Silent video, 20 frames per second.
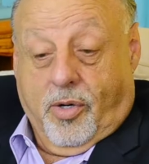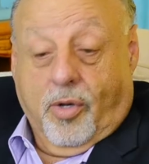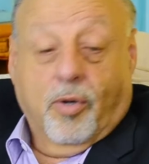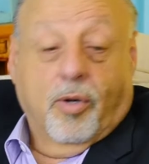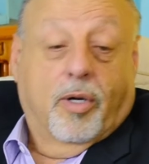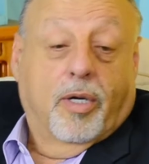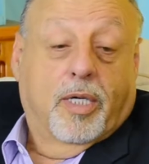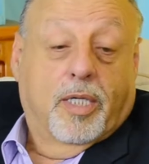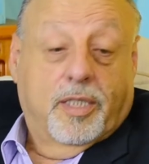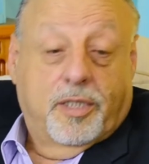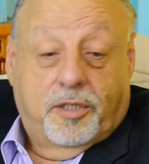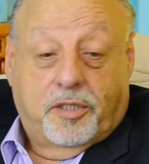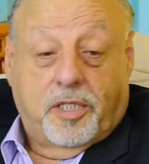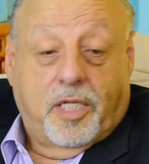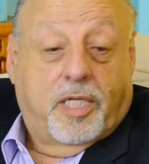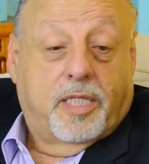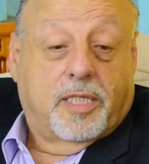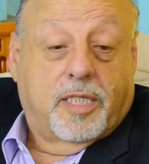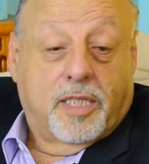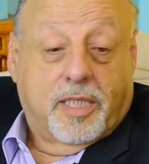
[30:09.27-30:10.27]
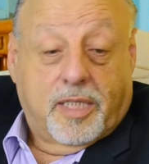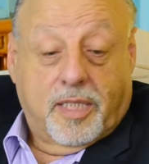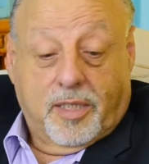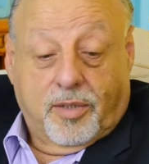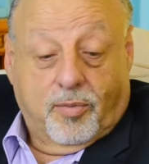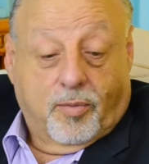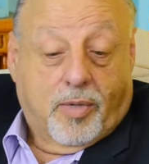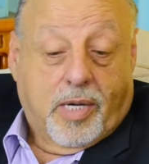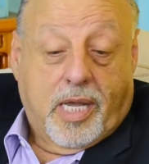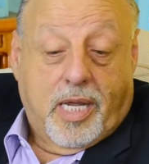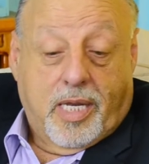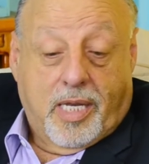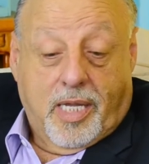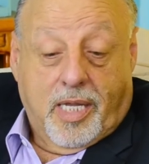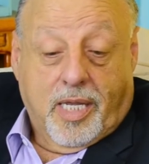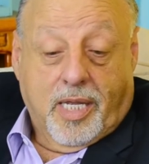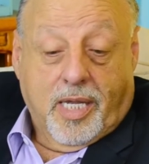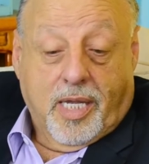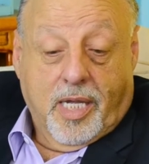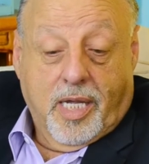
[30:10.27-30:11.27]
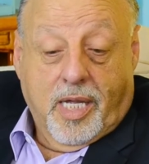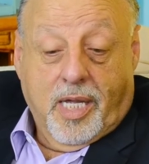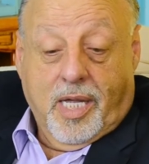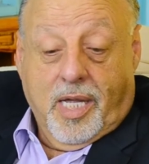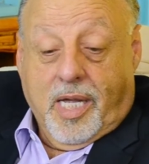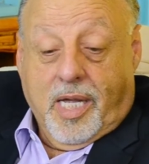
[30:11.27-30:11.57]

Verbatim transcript: Or Jesus is Waiting. Yes